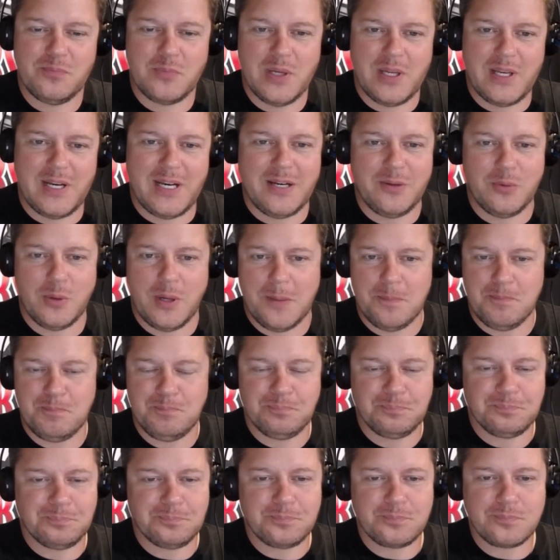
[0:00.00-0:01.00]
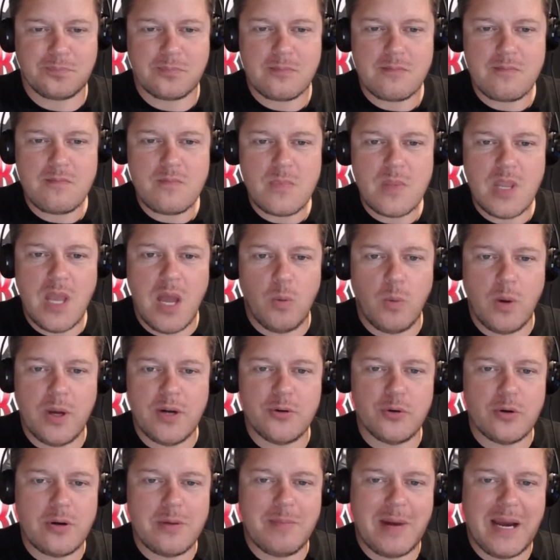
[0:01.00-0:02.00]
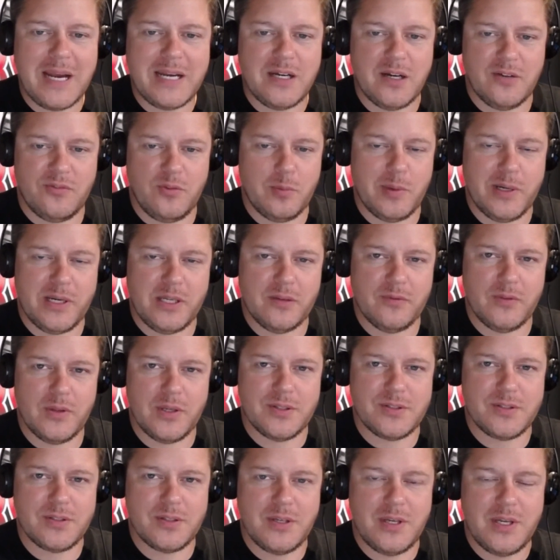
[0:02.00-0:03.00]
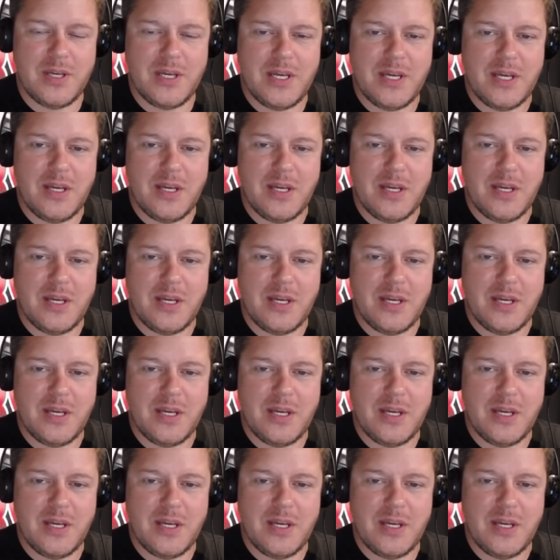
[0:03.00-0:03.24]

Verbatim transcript: But anyway, I wanted to remind everybody of this